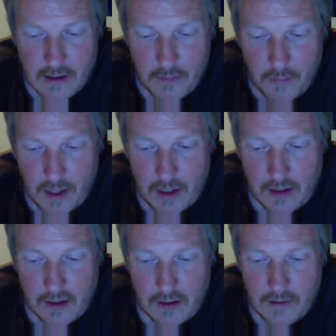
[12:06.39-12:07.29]

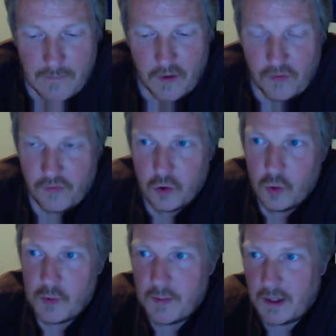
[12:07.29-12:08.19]
bank of
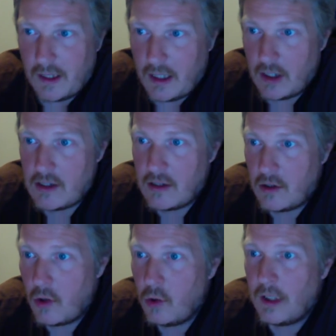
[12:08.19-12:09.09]
groups, but there's
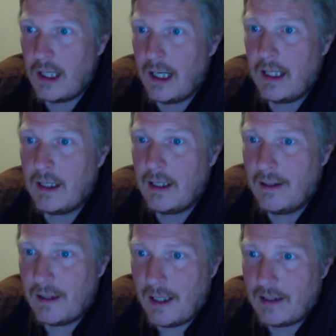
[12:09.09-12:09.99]
no delay
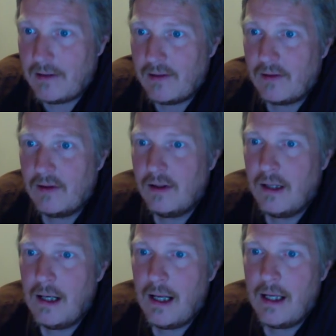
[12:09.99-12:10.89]
in that. The
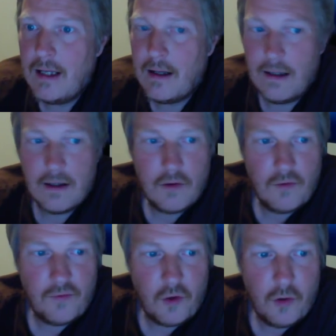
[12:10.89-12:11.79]
delay, I
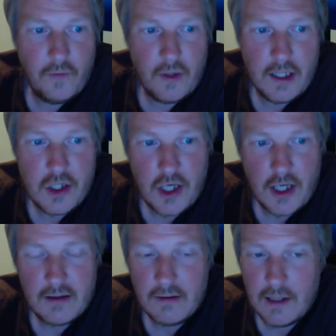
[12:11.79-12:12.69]
confirmed, I
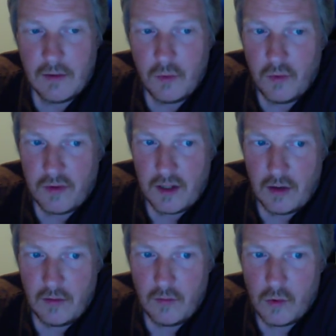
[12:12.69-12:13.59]
checked that with
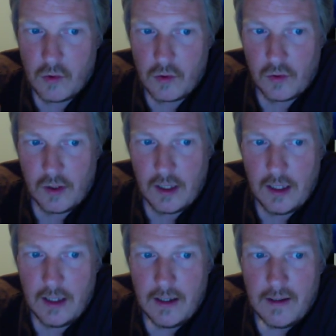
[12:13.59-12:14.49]
Darren Moore
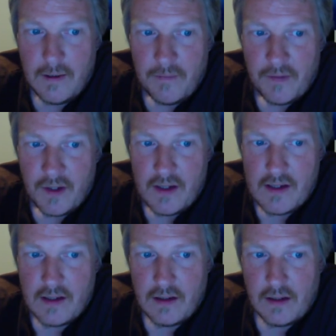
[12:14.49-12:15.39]
today, is
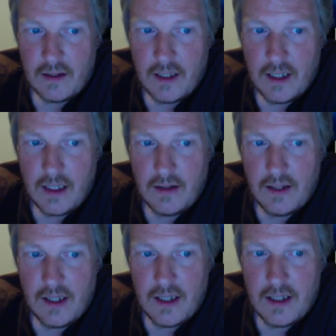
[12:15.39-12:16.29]
in the
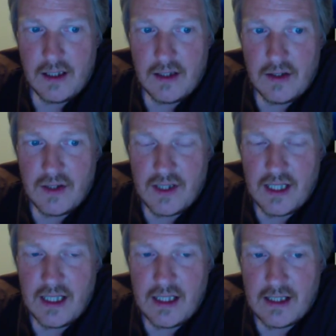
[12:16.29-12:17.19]

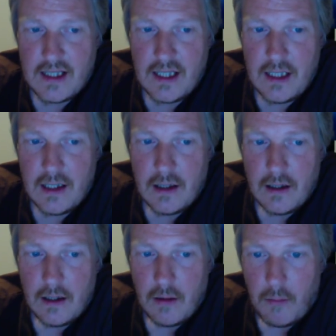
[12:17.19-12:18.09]
DTCC
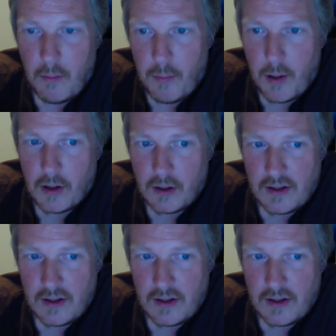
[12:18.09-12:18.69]
part.